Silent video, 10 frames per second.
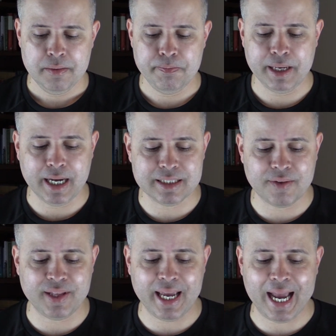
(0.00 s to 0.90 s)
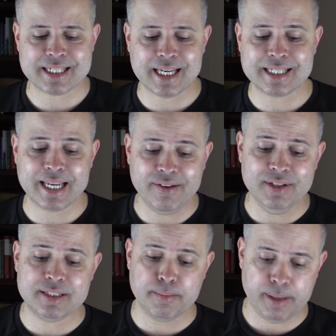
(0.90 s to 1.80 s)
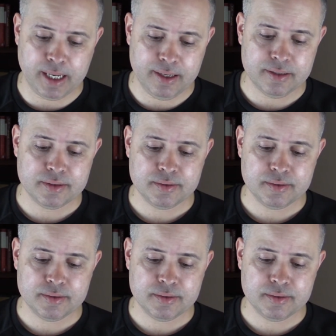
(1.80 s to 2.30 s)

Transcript: because of the access given to me